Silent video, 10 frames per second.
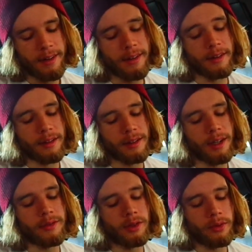Like,
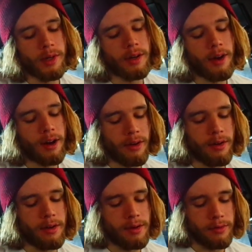everywhere I
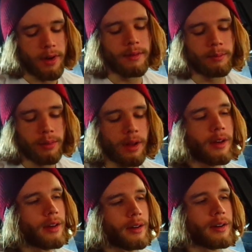go, I'm
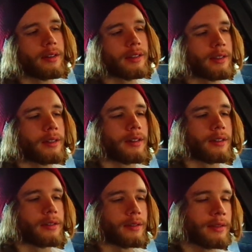playing all these
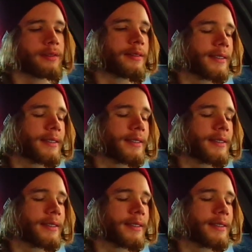shows